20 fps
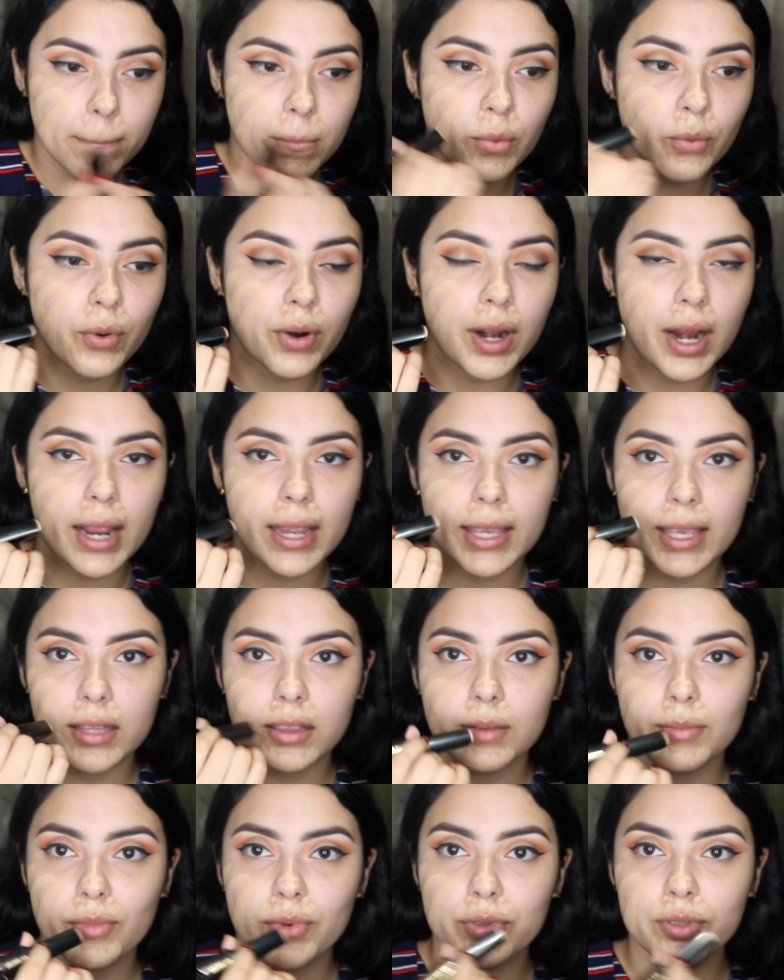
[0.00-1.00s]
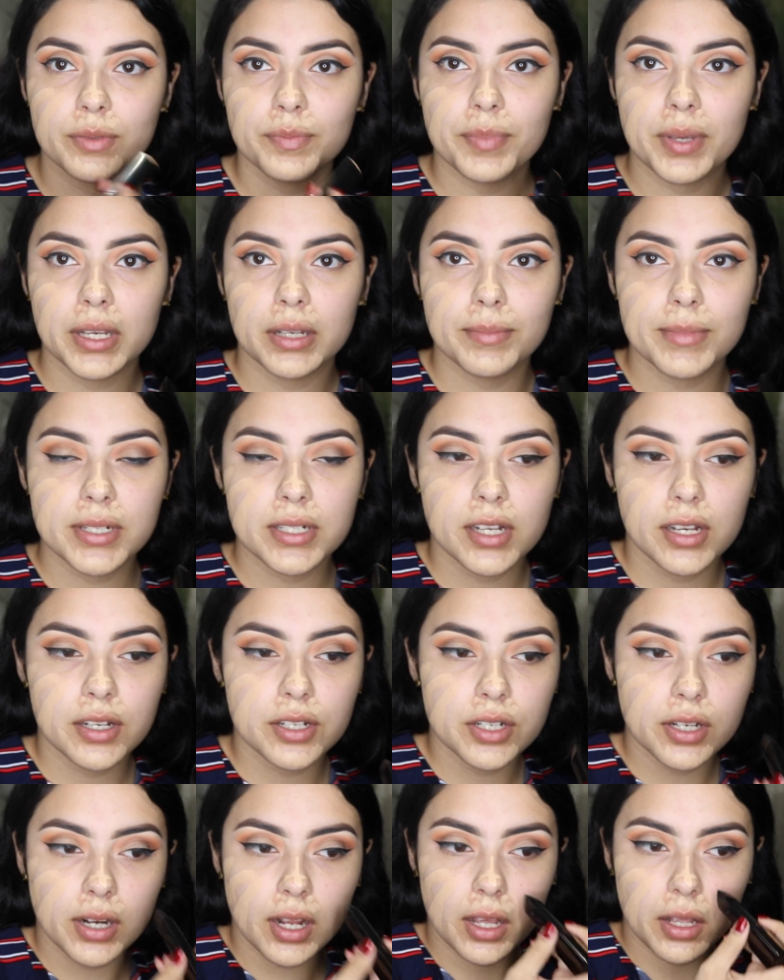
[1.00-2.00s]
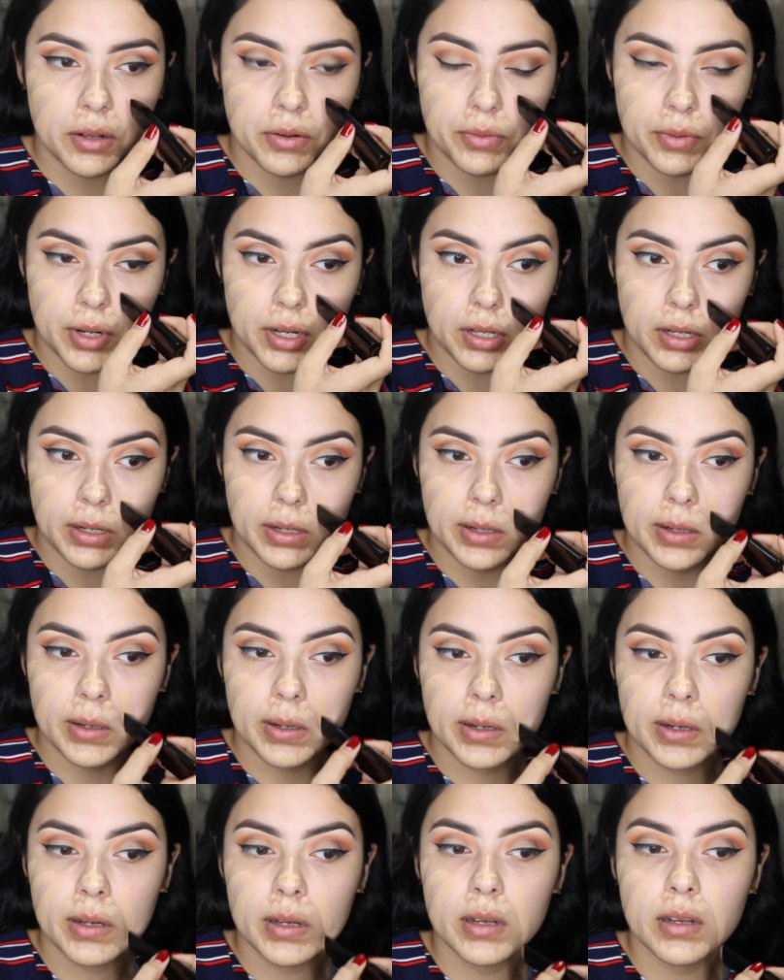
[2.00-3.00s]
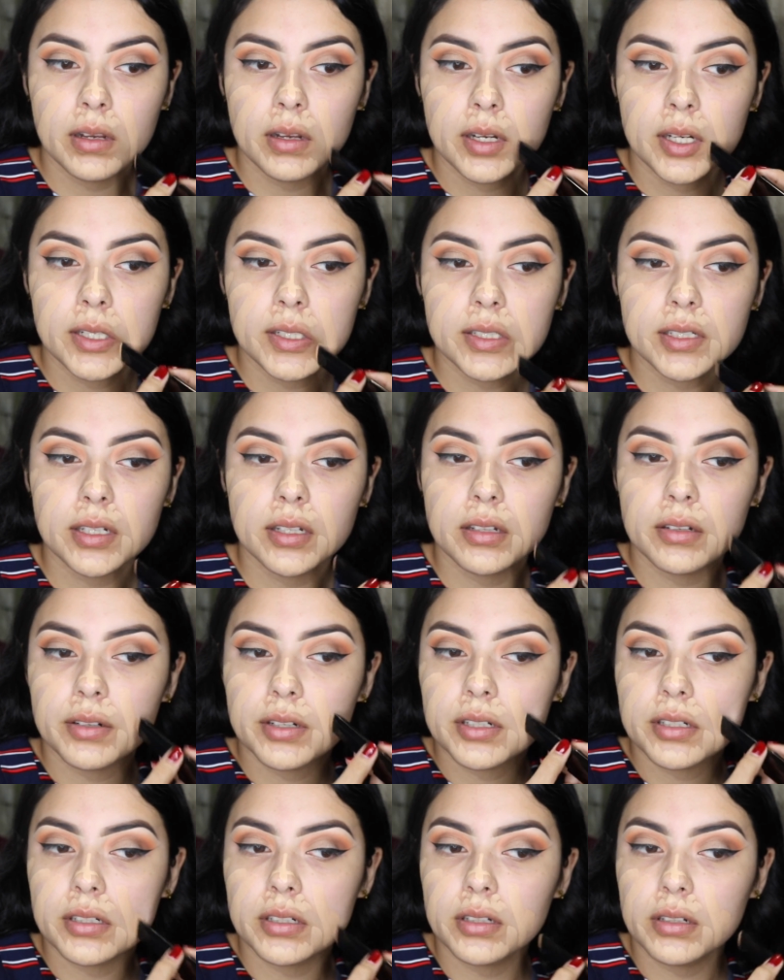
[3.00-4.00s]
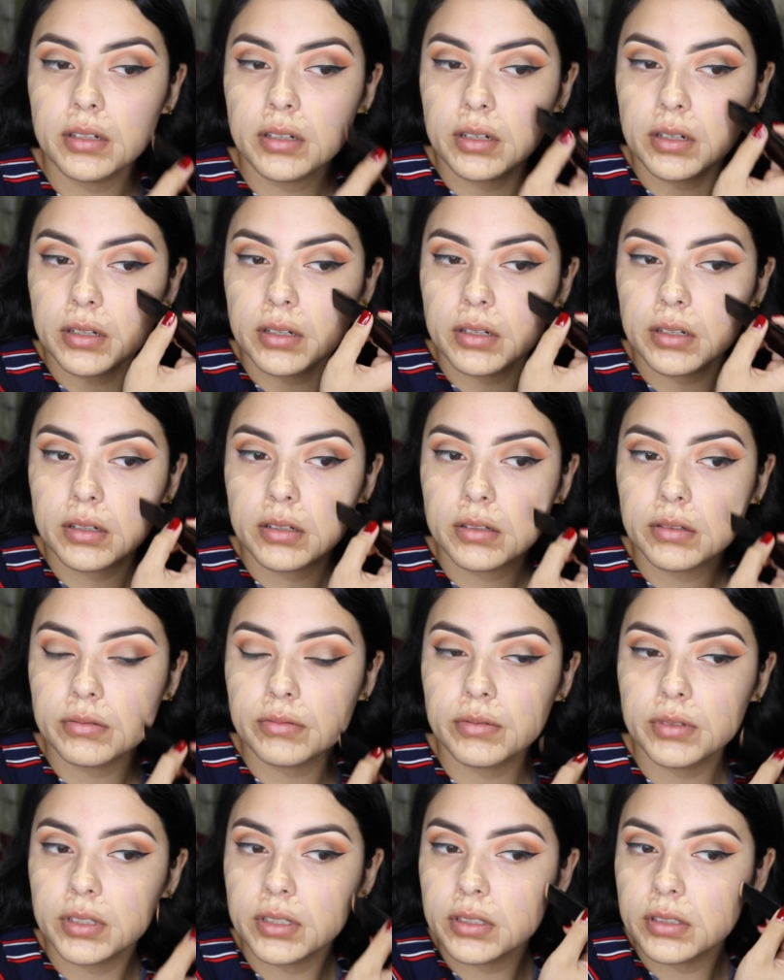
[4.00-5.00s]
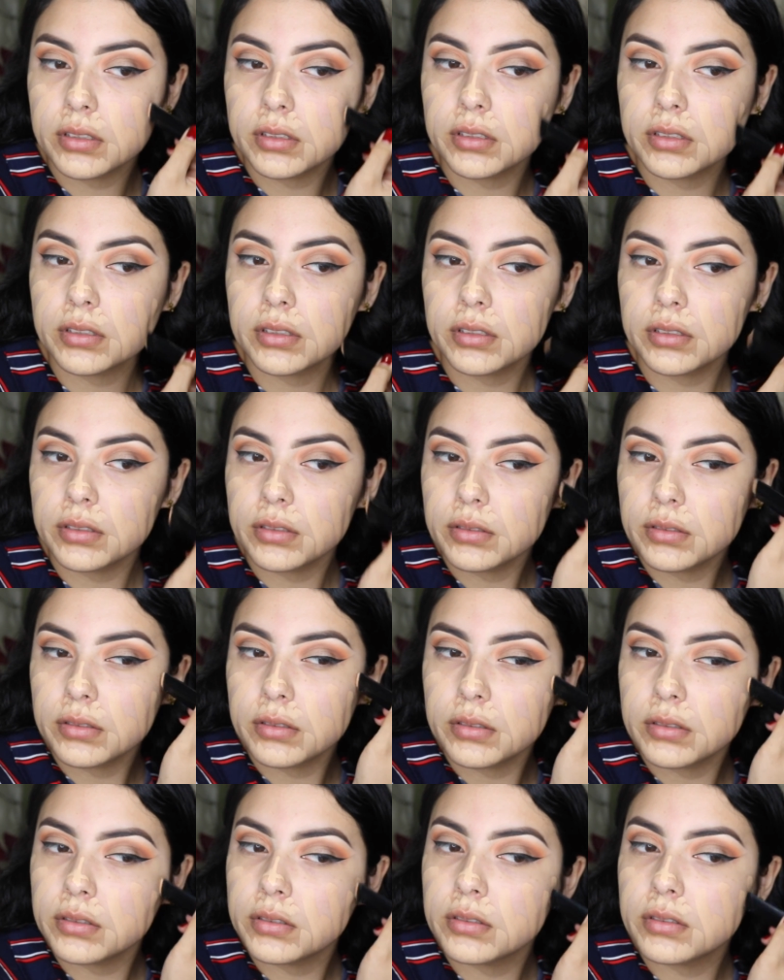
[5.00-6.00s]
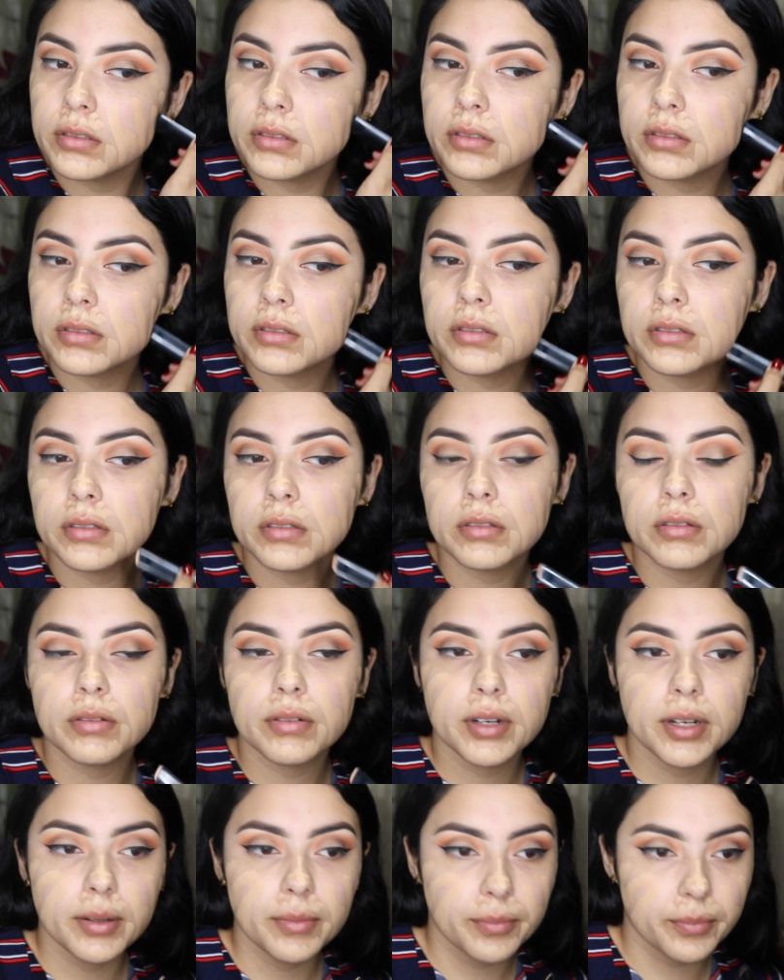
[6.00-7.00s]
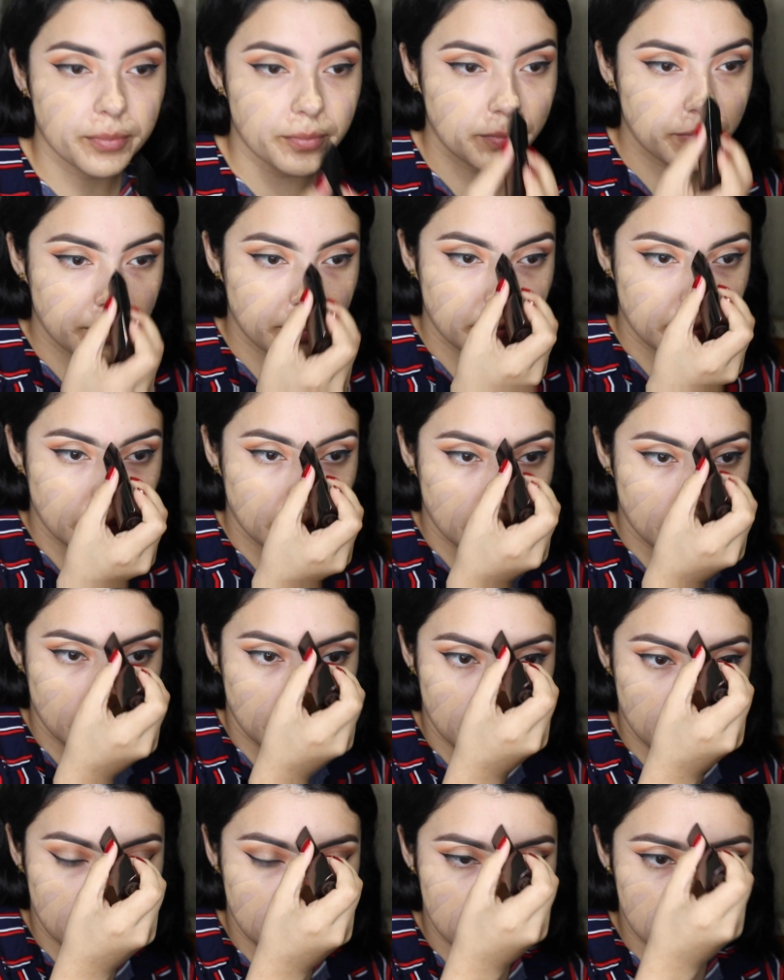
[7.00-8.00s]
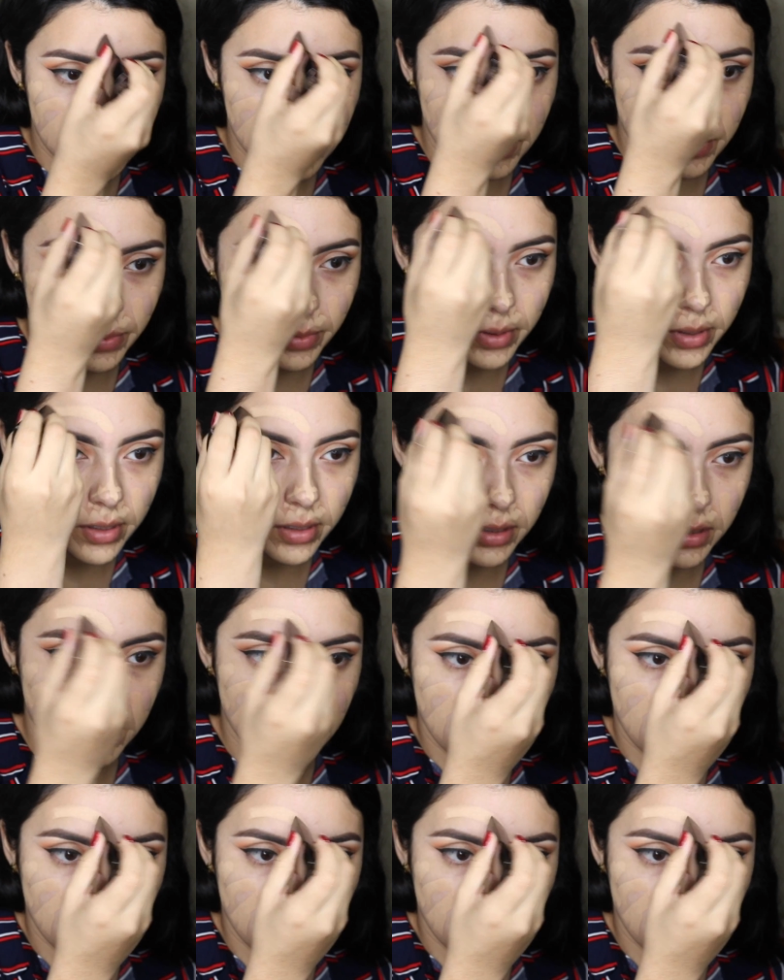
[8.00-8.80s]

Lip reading: Where I get the most pigmentation at, right? Discoloration. 1, 2, 3. And just 1